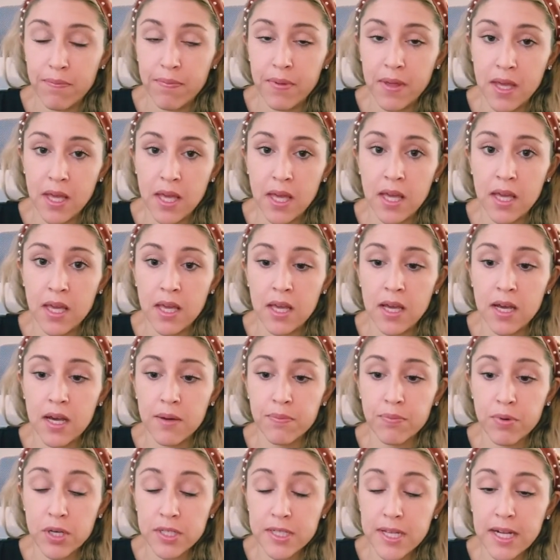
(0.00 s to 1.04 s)
be
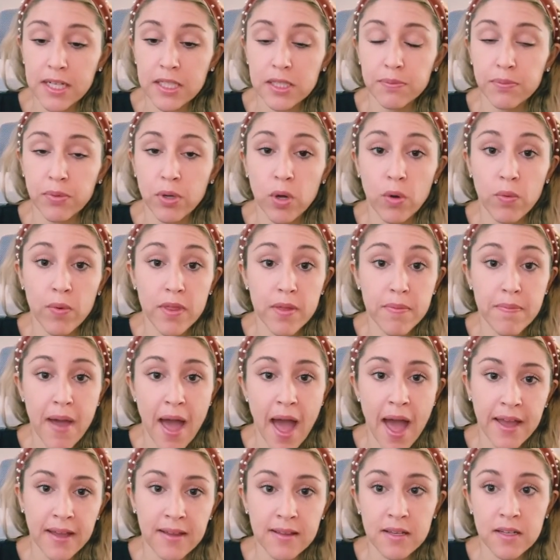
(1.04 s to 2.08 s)
protectable with a
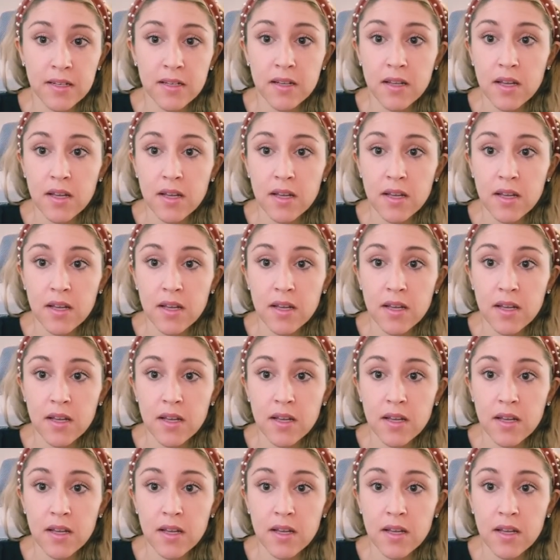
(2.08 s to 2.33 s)
patent?